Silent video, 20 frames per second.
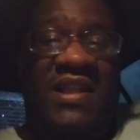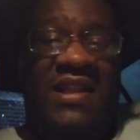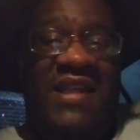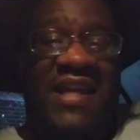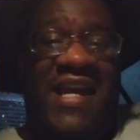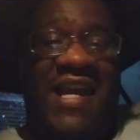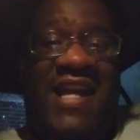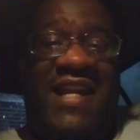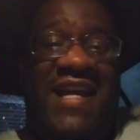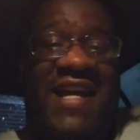
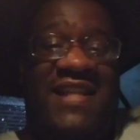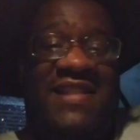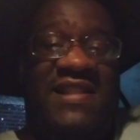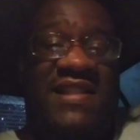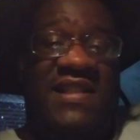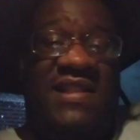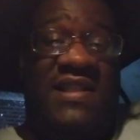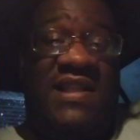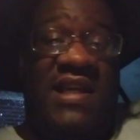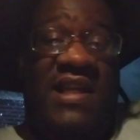they had
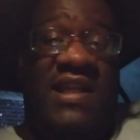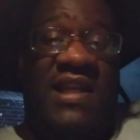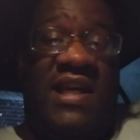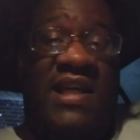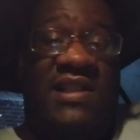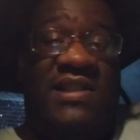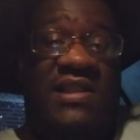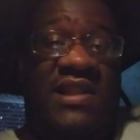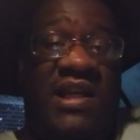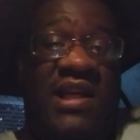actually said
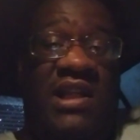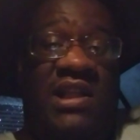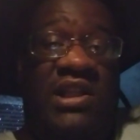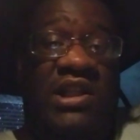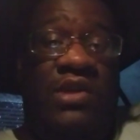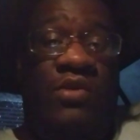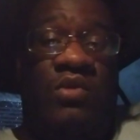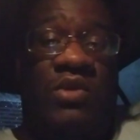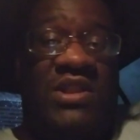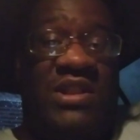that Stan
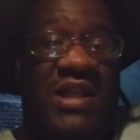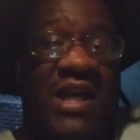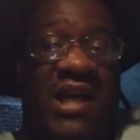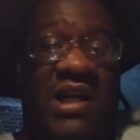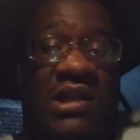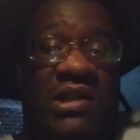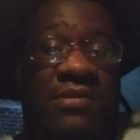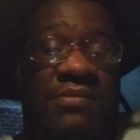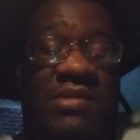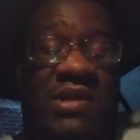Lee was
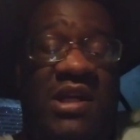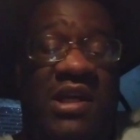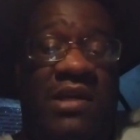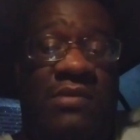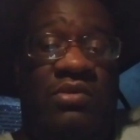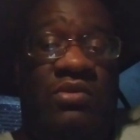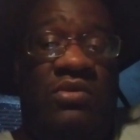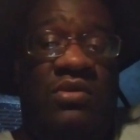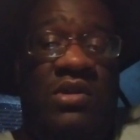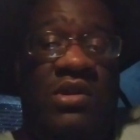not going to be
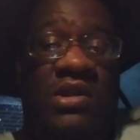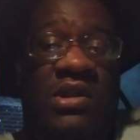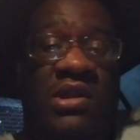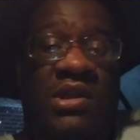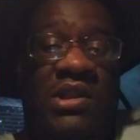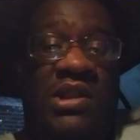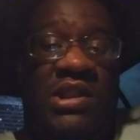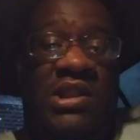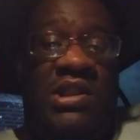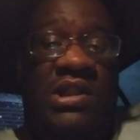able
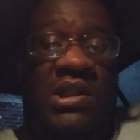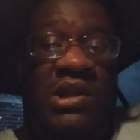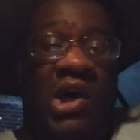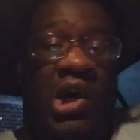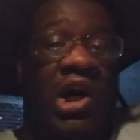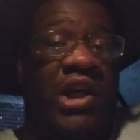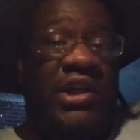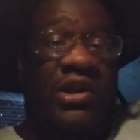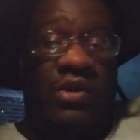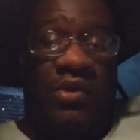to
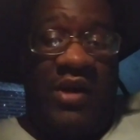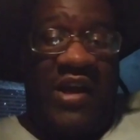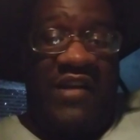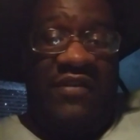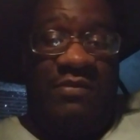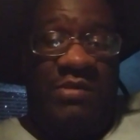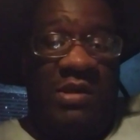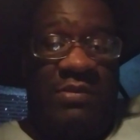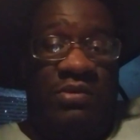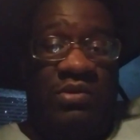
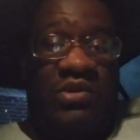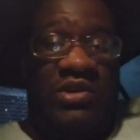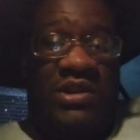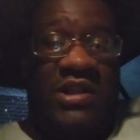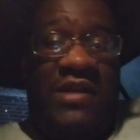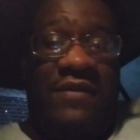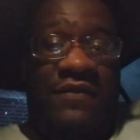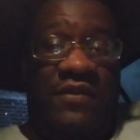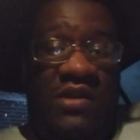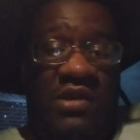autograph people's
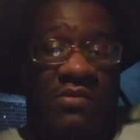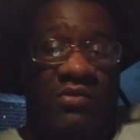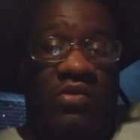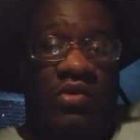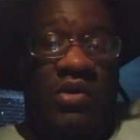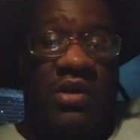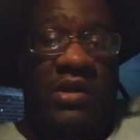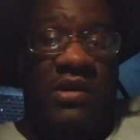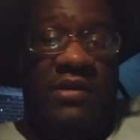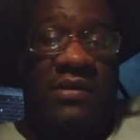stuff
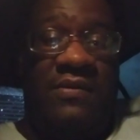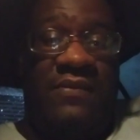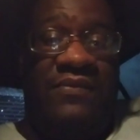anymore,